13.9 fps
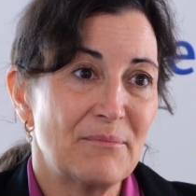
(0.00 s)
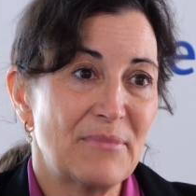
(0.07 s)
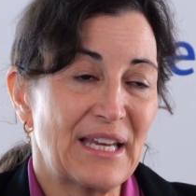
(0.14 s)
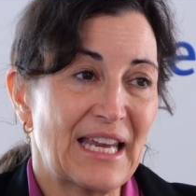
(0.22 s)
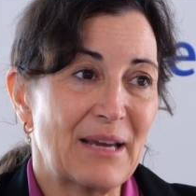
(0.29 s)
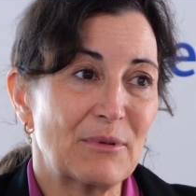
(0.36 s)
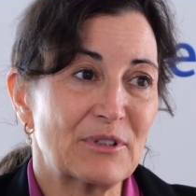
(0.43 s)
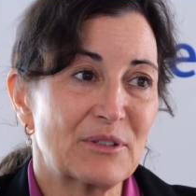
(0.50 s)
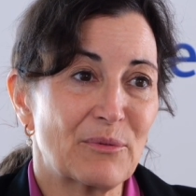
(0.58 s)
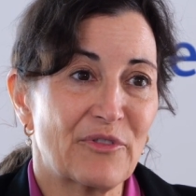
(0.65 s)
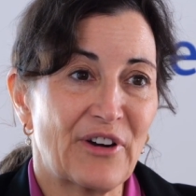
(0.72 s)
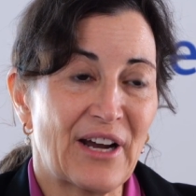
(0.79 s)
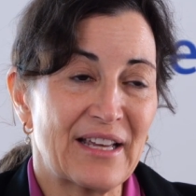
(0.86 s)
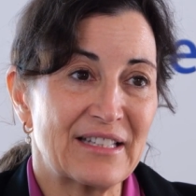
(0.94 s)
Being able to
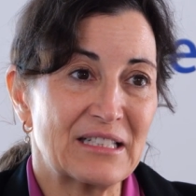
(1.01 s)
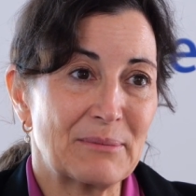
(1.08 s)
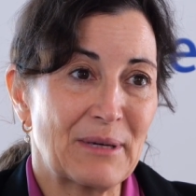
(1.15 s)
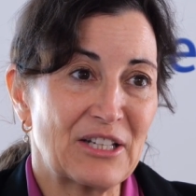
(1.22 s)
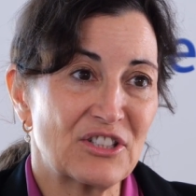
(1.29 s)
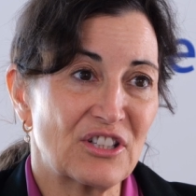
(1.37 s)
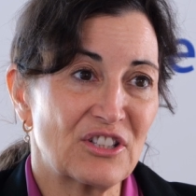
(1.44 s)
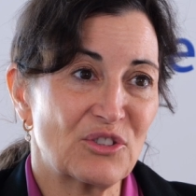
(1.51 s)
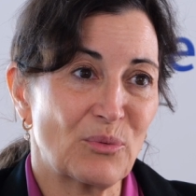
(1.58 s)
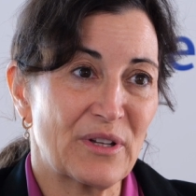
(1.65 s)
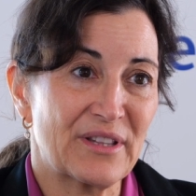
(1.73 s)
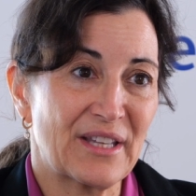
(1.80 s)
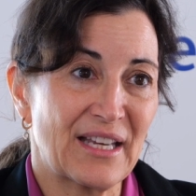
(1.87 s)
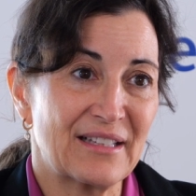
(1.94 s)
provide these patients
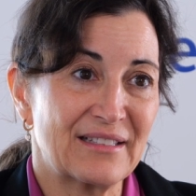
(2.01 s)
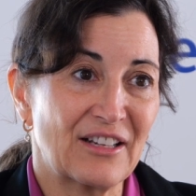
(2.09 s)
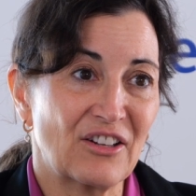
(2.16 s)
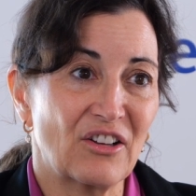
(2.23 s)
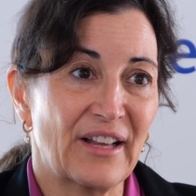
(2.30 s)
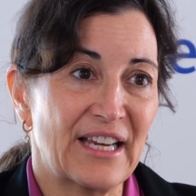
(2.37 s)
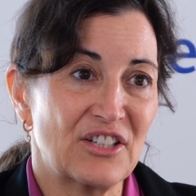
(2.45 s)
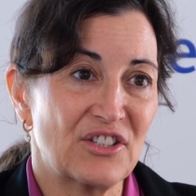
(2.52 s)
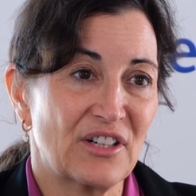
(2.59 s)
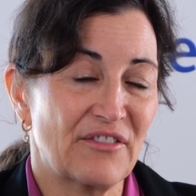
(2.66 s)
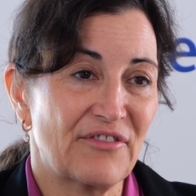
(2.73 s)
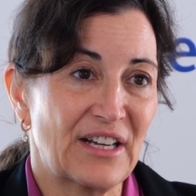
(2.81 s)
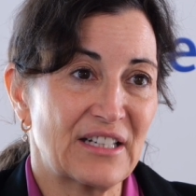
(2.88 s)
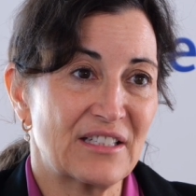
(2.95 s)
with a single agent
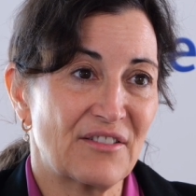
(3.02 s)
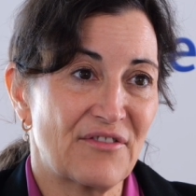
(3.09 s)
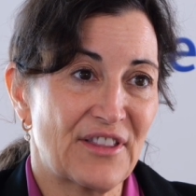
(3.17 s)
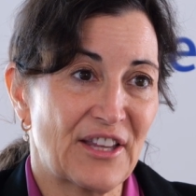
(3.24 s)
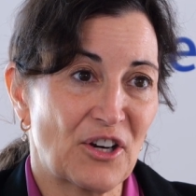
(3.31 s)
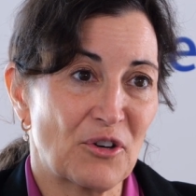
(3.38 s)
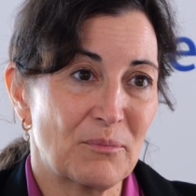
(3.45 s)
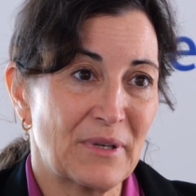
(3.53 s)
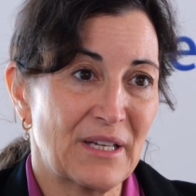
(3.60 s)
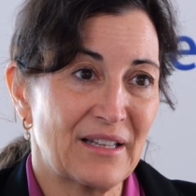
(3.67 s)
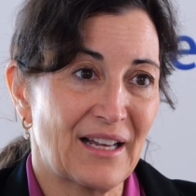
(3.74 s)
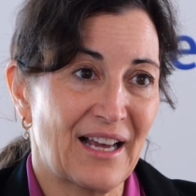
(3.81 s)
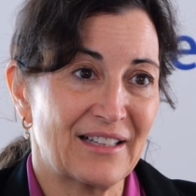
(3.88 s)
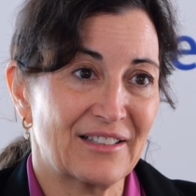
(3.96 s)
effective therapy
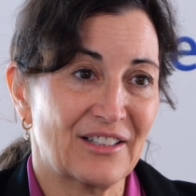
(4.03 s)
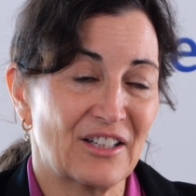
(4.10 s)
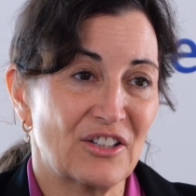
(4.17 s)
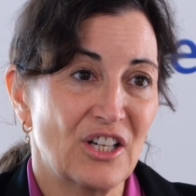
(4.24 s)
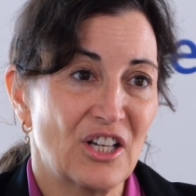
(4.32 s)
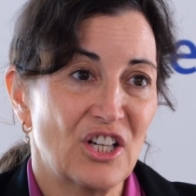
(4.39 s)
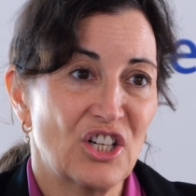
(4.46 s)
that has a